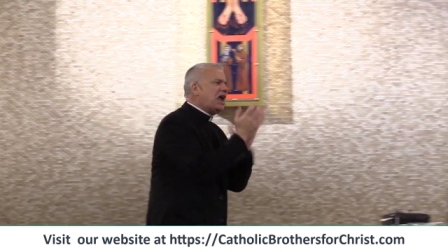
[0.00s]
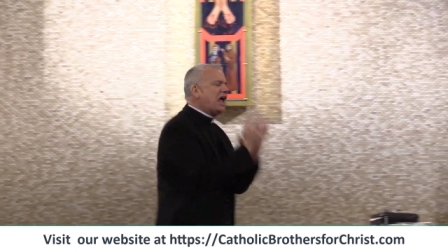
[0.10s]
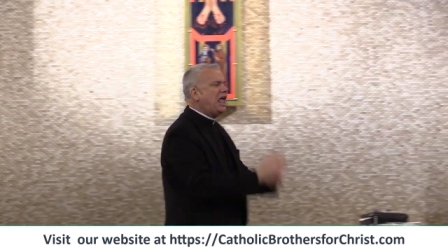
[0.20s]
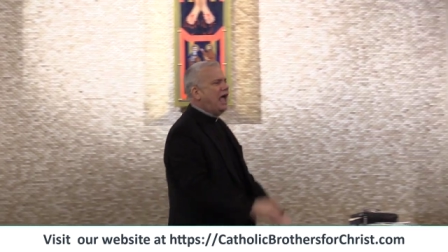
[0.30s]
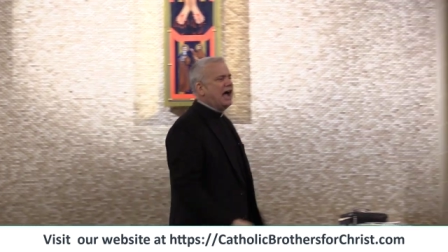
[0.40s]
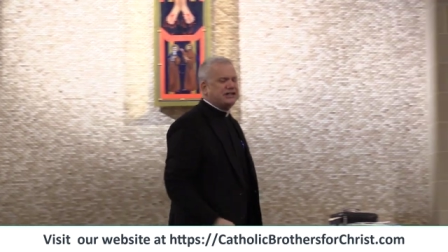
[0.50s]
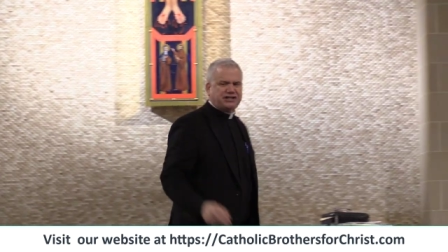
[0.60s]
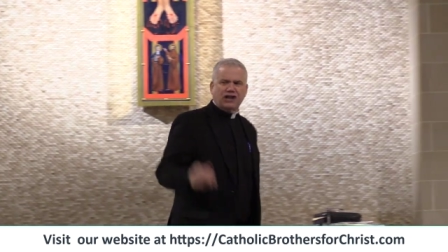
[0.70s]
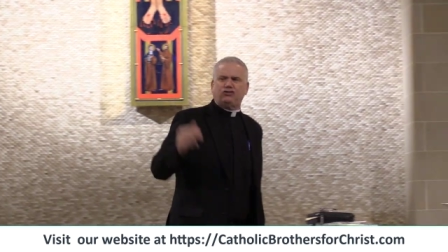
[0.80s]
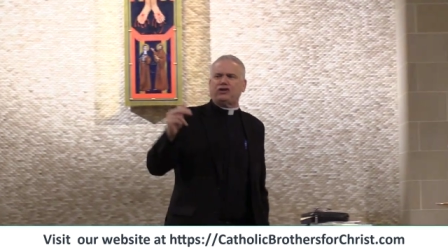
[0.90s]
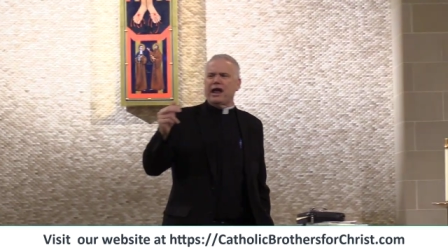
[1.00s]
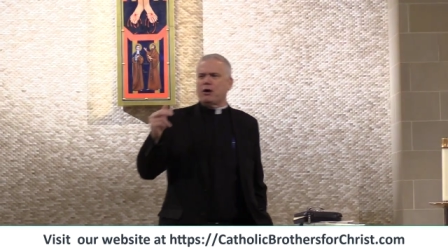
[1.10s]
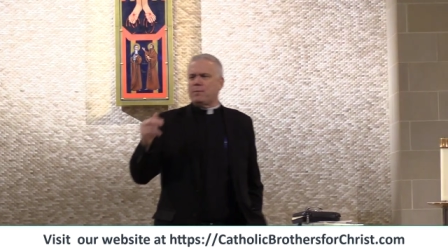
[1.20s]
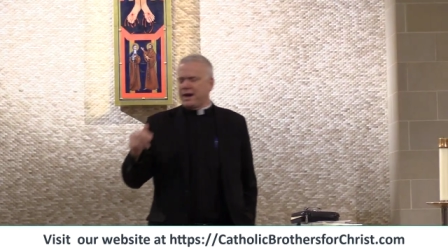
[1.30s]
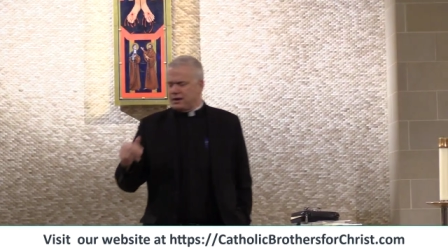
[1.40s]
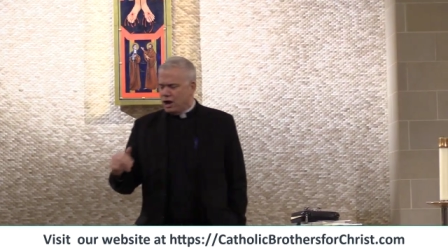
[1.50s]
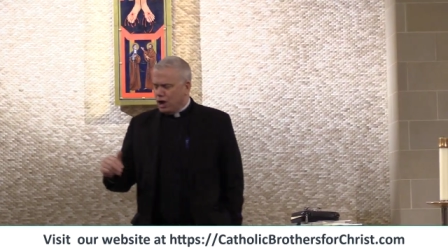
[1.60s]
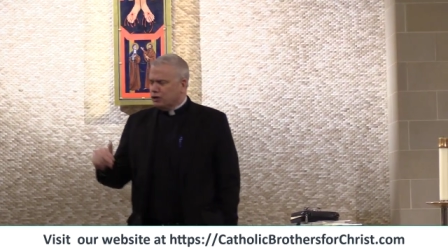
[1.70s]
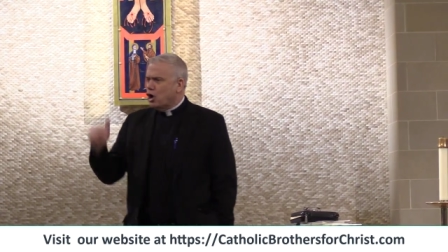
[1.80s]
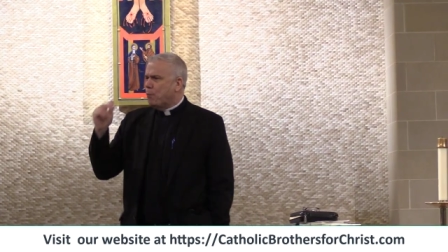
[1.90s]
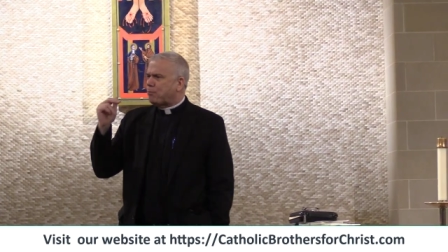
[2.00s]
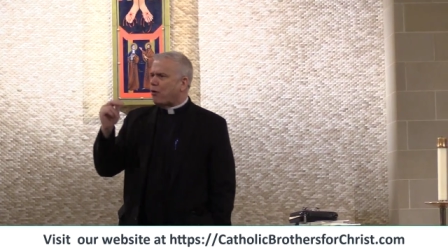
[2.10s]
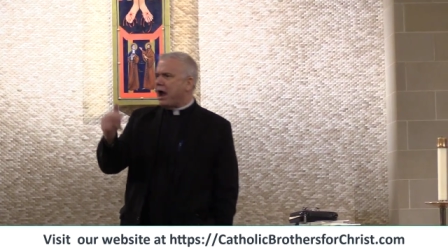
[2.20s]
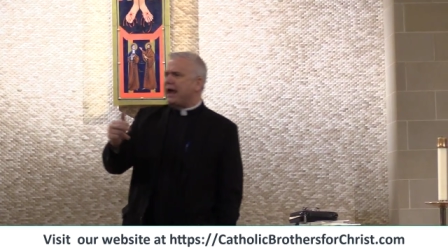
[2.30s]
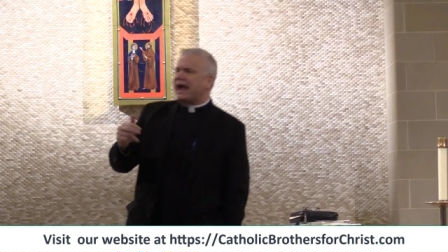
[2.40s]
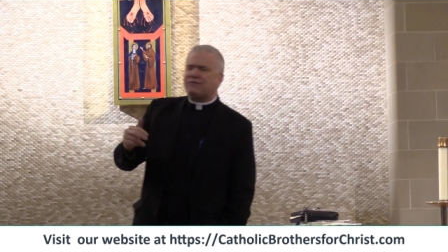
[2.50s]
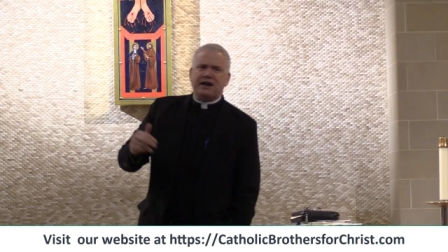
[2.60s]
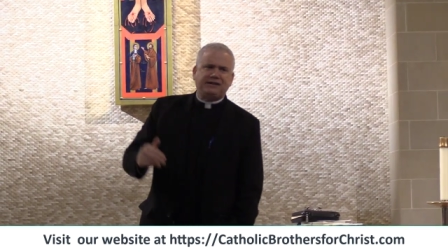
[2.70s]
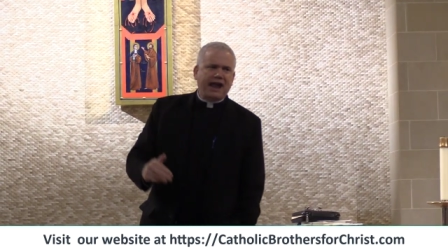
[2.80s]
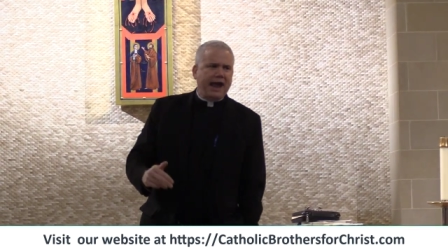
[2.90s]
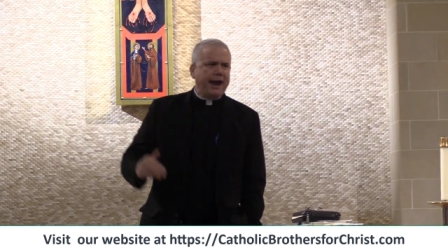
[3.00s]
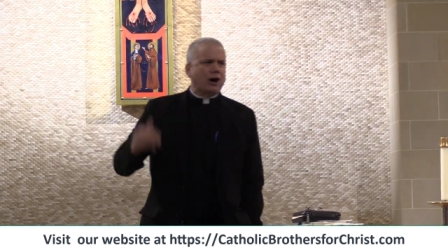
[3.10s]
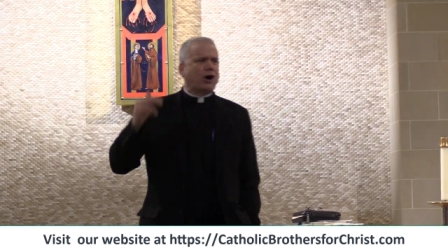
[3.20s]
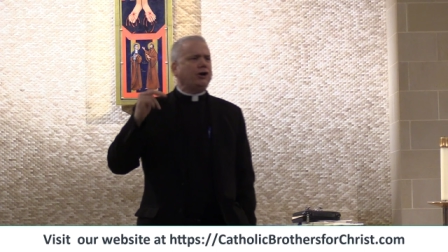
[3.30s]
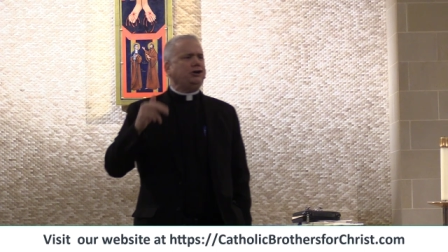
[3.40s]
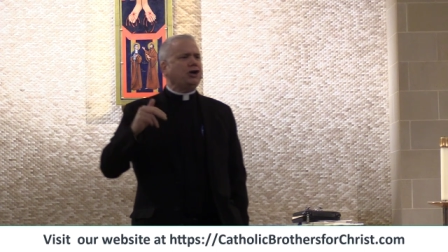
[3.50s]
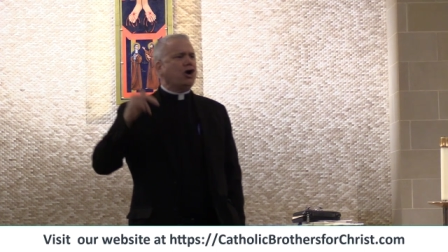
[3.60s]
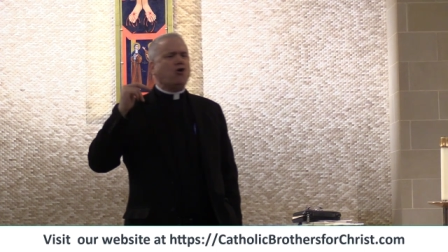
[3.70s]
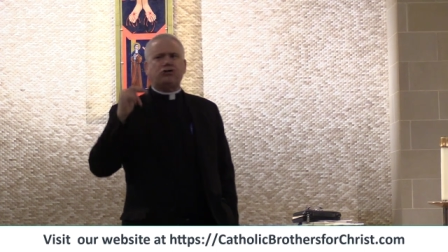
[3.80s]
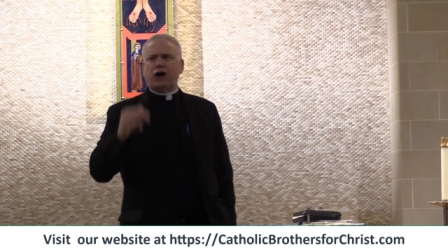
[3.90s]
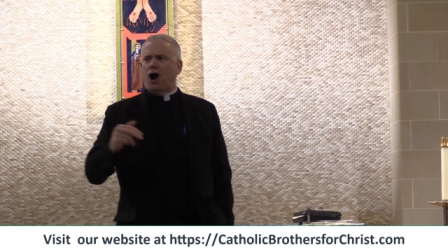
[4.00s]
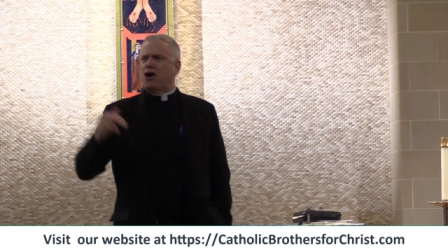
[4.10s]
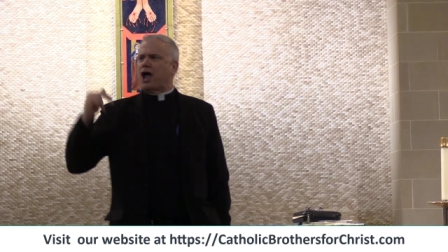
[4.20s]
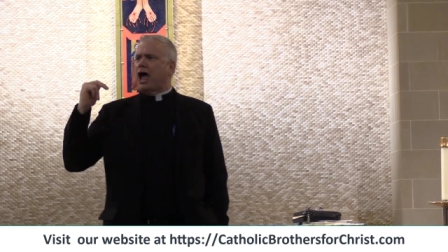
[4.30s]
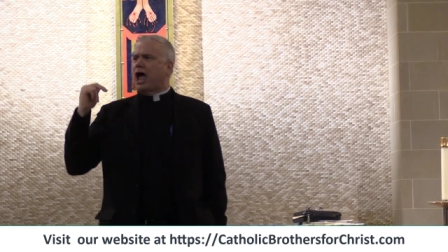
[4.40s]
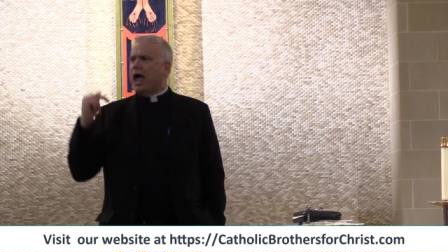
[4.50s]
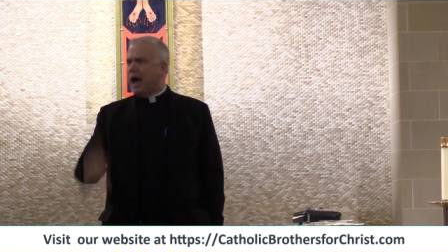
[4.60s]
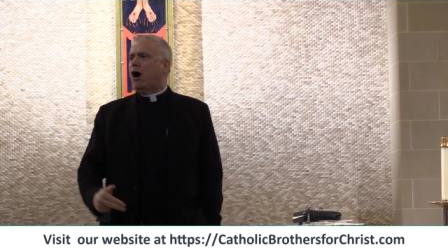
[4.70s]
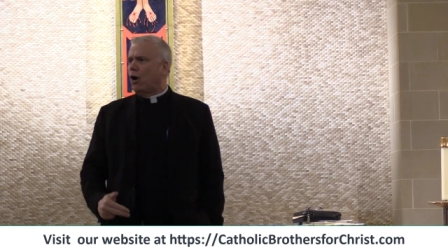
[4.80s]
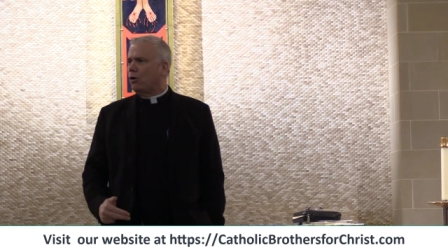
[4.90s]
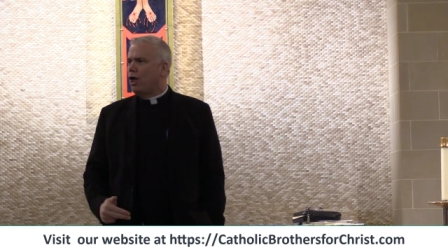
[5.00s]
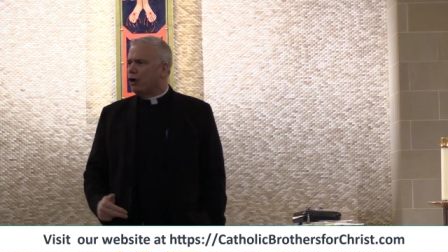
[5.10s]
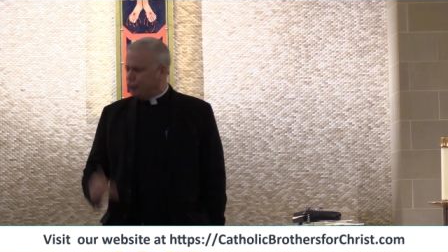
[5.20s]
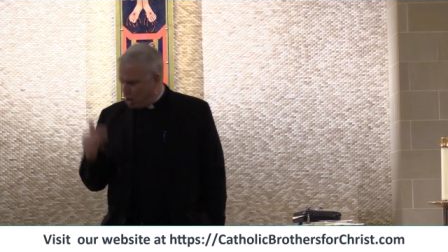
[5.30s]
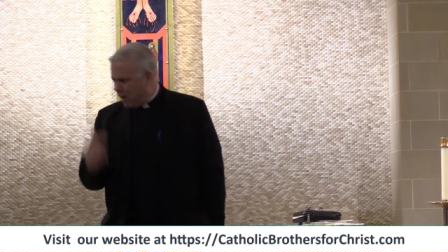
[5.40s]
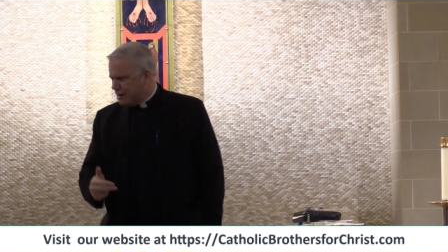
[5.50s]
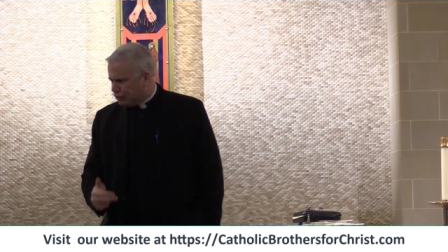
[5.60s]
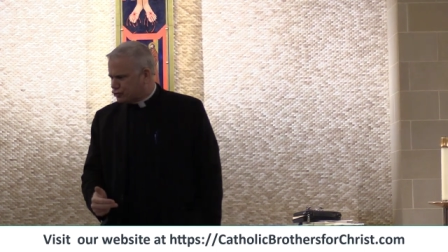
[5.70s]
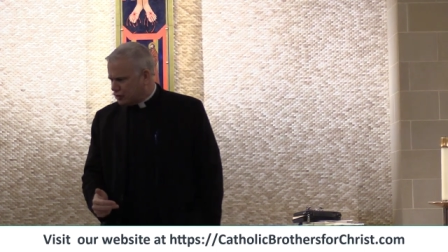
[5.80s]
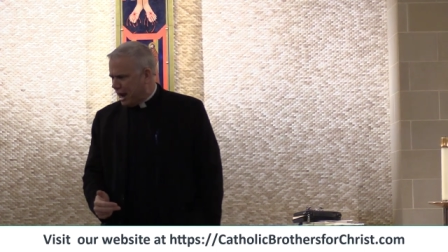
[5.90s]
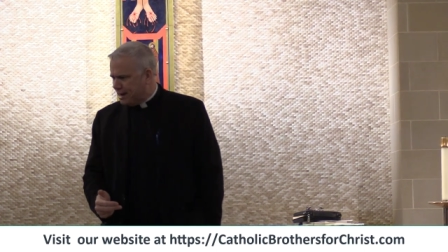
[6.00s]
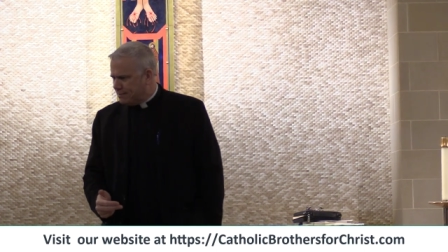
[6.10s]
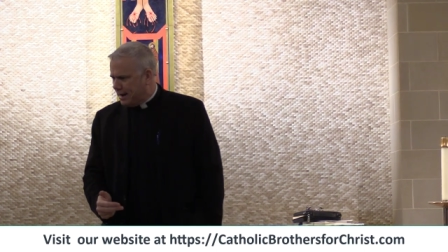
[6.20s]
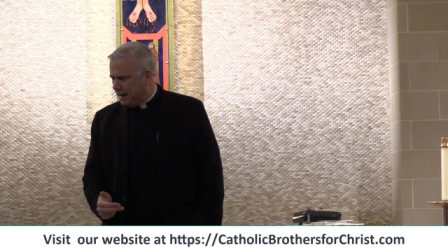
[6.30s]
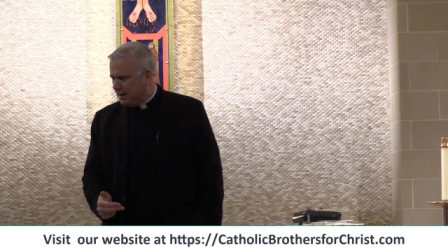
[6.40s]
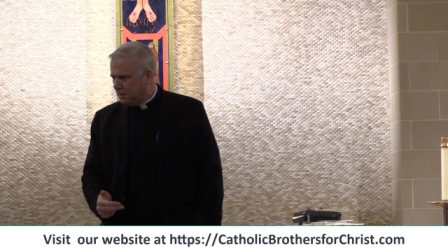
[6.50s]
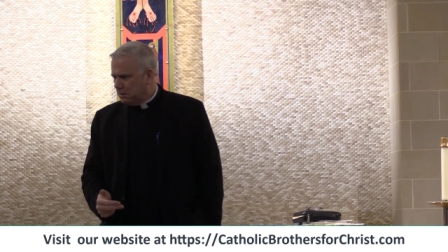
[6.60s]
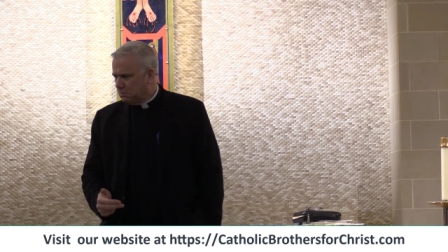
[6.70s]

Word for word: yeah. I said, Gentlemen, you pray every day or you go to hell. Do you understand me?